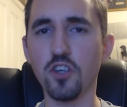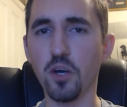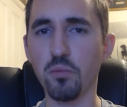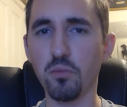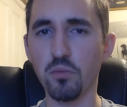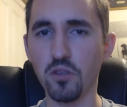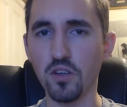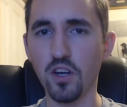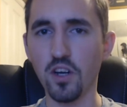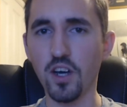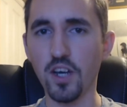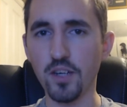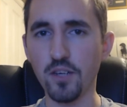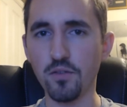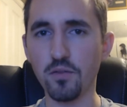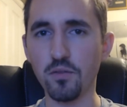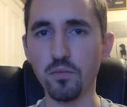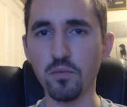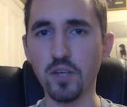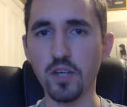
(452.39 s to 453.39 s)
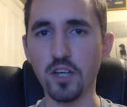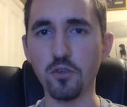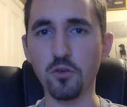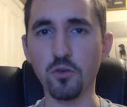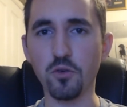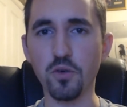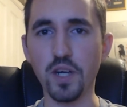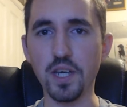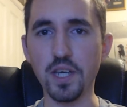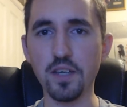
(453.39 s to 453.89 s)
dubbed line from
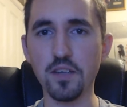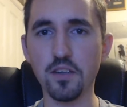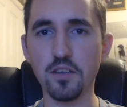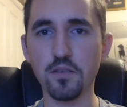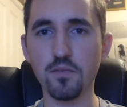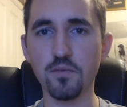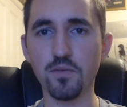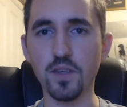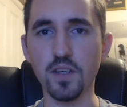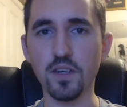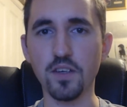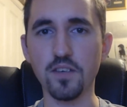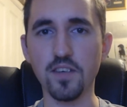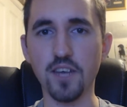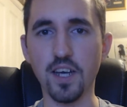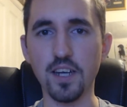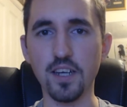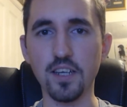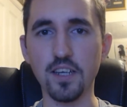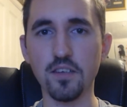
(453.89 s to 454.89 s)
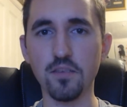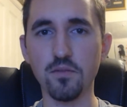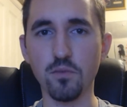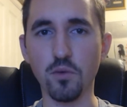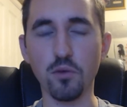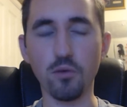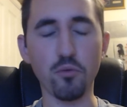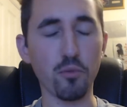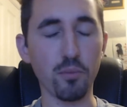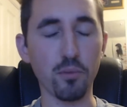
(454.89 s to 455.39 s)
Daniel Craig in Italian,
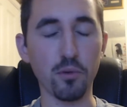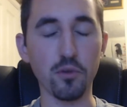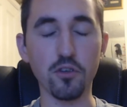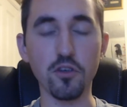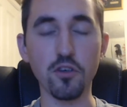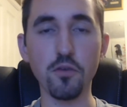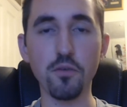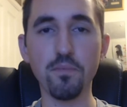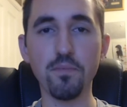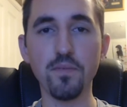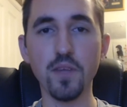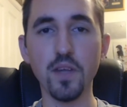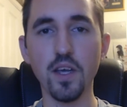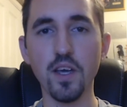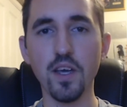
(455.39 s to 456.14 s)
one would presume.